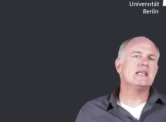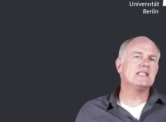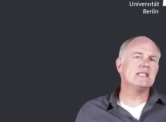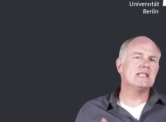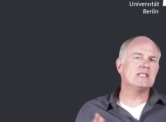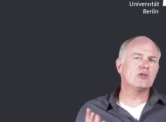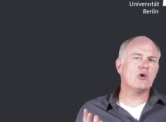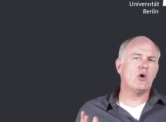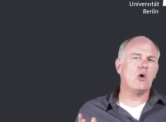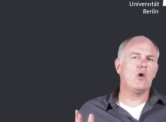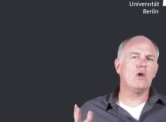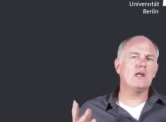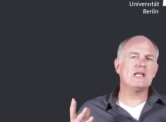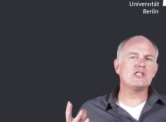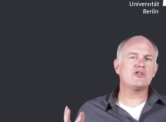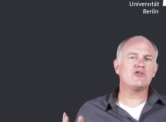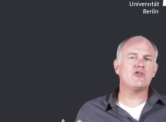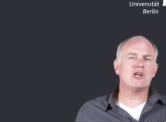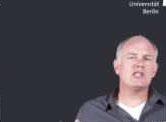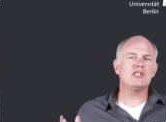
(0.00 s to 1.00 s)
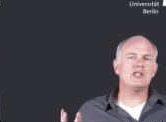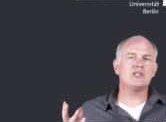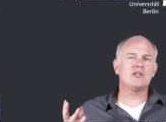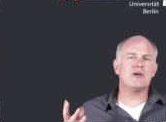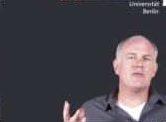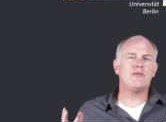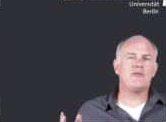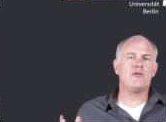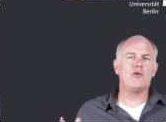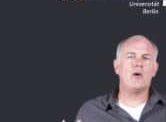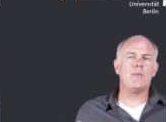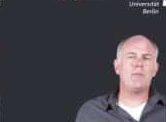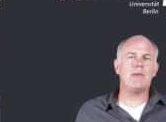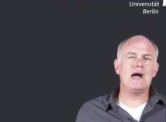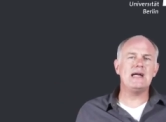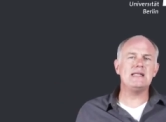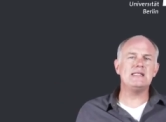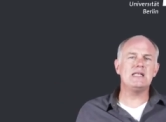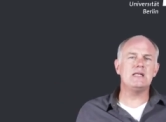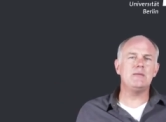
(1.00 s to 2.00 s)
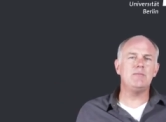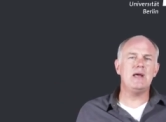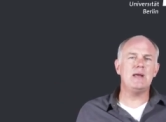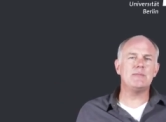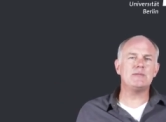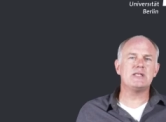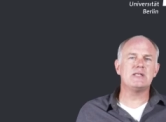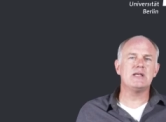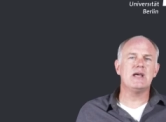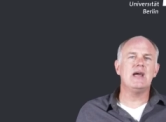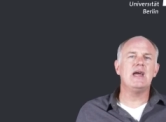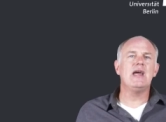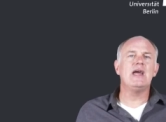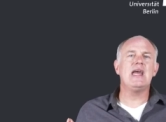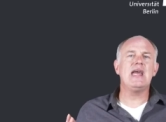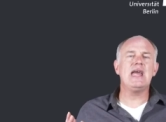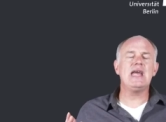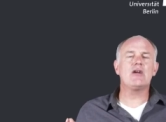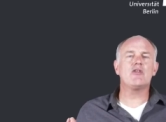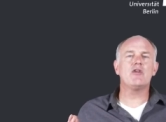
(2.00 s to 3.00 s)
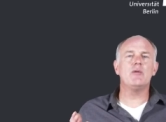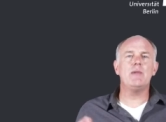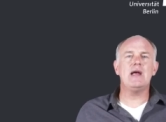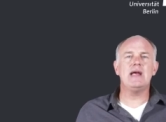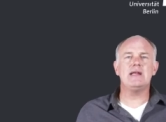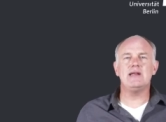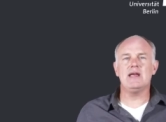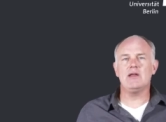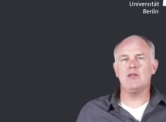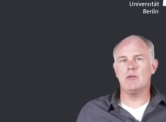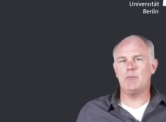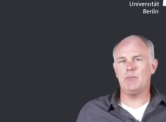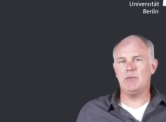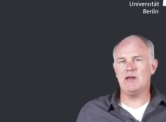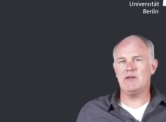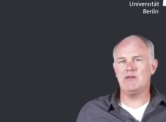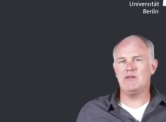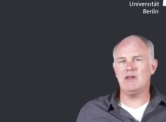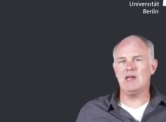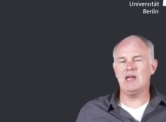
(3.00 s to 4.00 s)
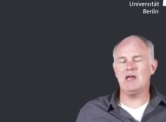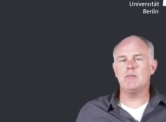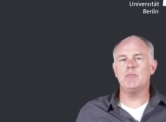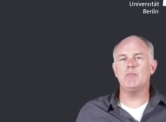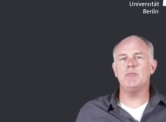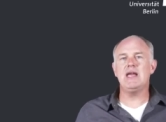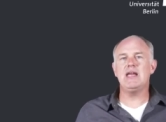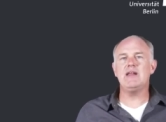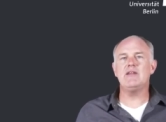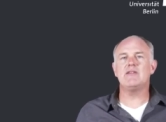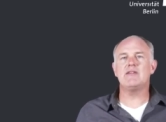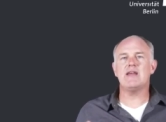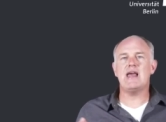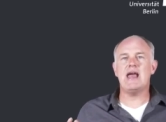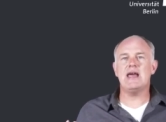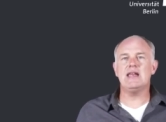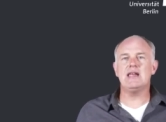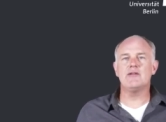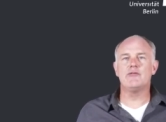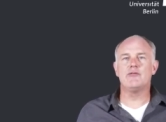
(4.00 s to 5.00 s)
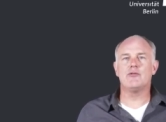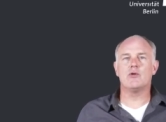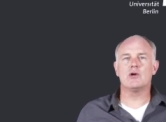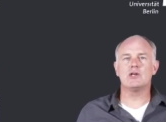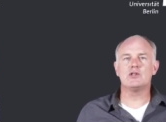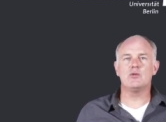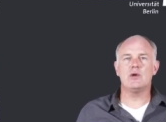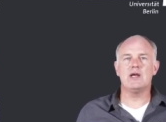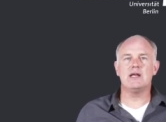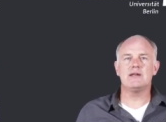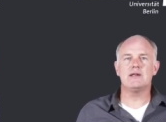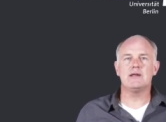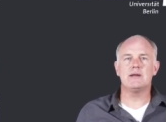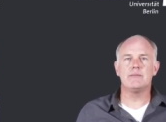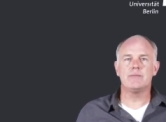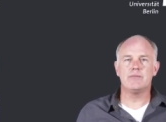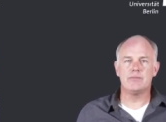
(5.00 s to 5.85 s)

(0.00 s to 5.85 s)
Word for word: Since all instructions are 4 bytes in MIPS, incrementing the PC means adding 4 to it.